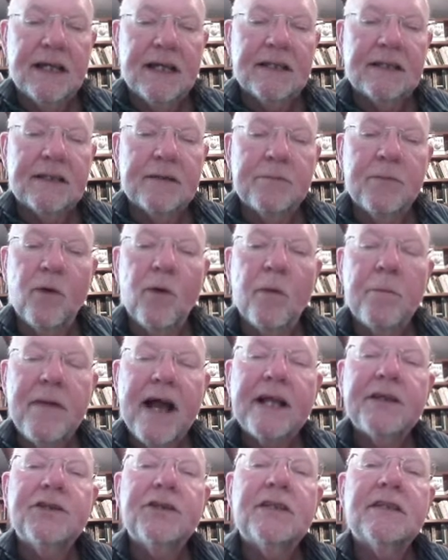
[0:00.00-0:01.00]
The more
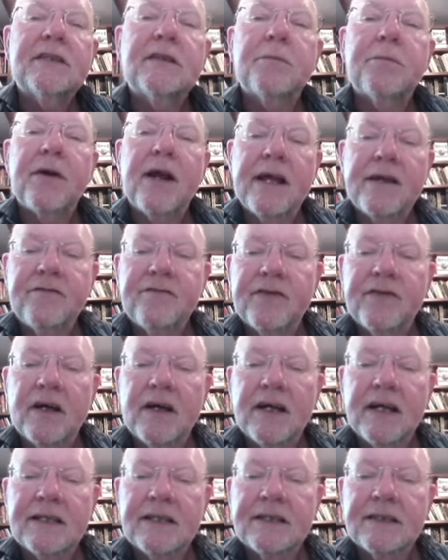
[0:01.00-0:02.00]
matches the brain
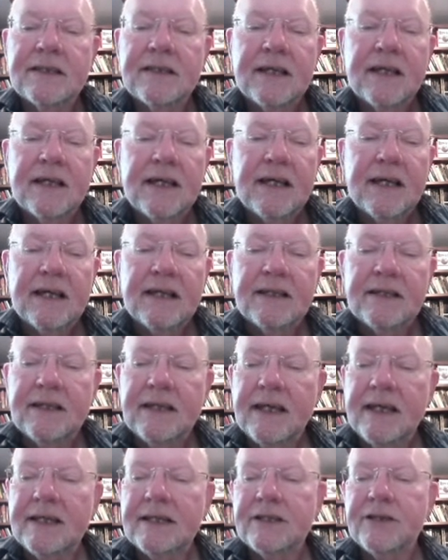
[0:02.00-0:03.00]
finds,
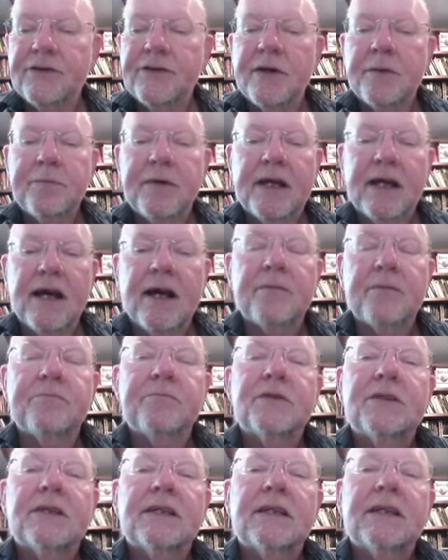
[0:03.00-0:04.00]
the easier it
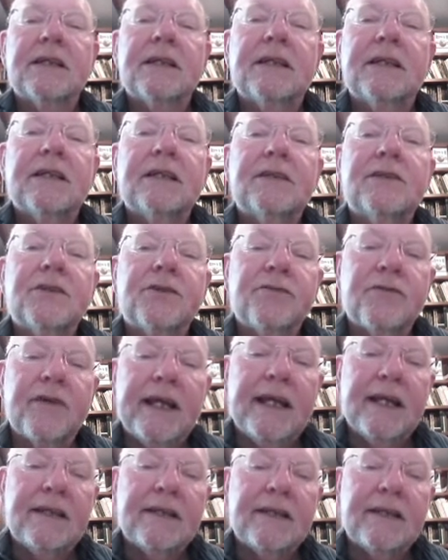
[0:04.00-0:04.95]
becomes to read